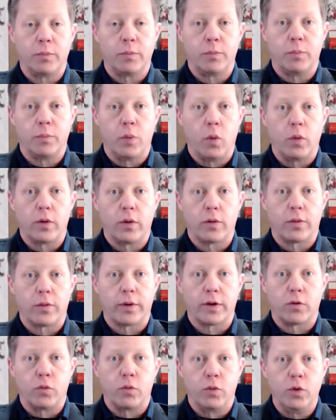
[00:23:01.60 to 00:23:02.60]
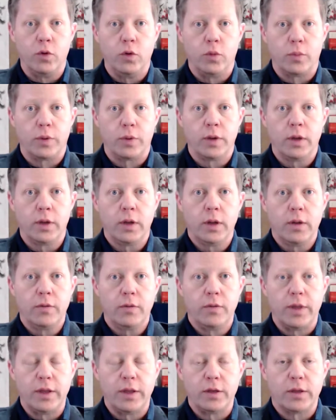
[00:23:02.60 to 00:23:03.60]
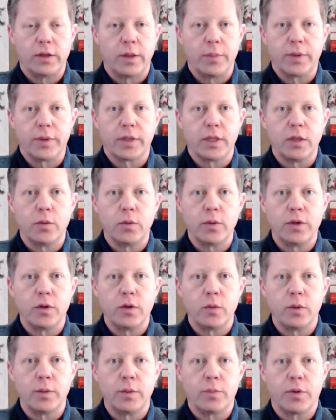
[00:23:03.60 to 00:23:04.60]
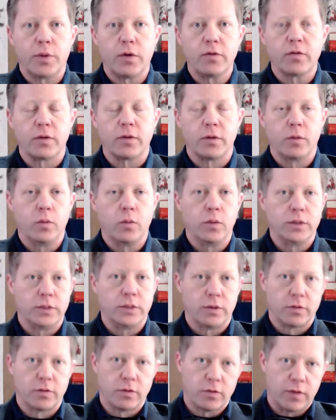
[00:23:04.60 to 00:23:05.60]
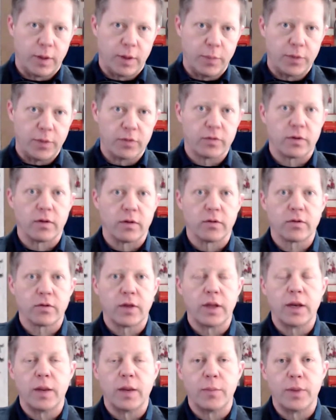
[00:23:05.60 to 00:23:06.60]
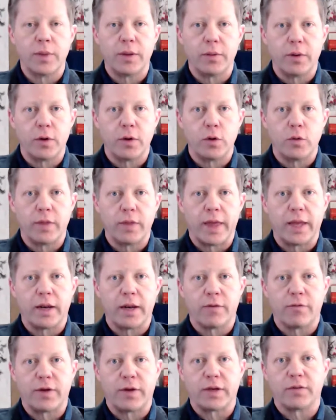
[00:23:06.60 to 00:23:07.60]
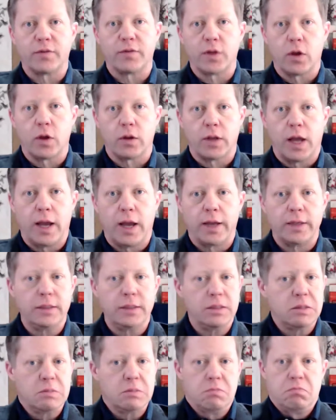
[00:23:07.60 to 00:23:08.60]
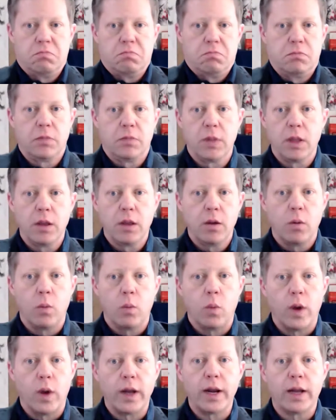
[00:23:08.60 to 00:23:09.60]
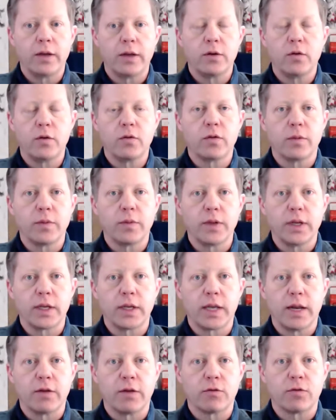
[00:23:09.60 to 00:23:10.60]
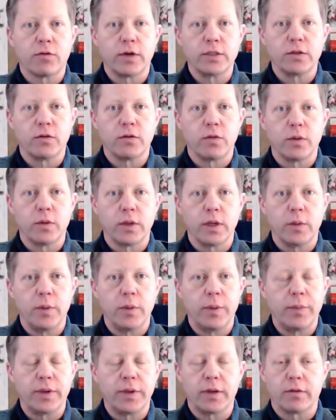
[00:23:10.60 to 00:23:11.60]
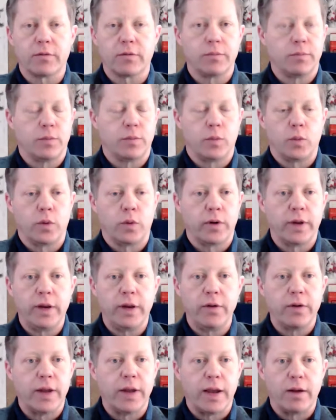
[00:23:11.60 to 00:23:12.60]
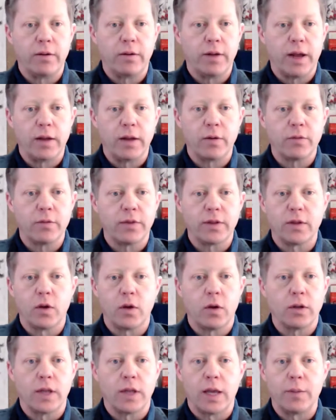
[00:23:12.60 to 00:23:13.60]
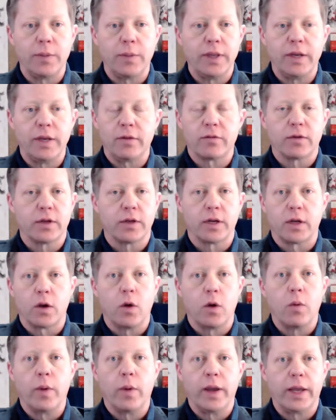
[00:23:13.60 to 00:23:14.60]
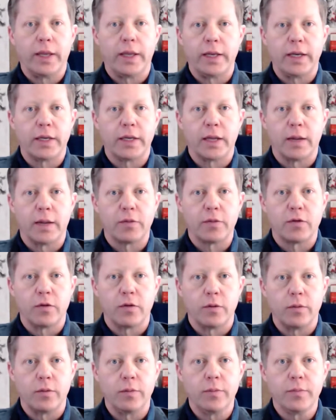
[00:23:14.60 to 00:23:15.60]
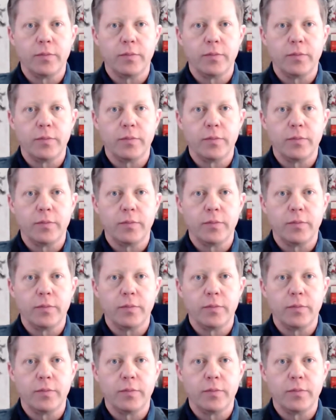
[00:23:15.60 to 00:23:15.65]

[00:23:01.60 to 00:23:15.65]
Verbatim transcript: board or a group that typically you would do in person, which is a separate skill set, and be able to do that effectively online why not do something that kind of stretches you a little bit? Because we're here now. I don't think the online meetings are going to go away anytime soon.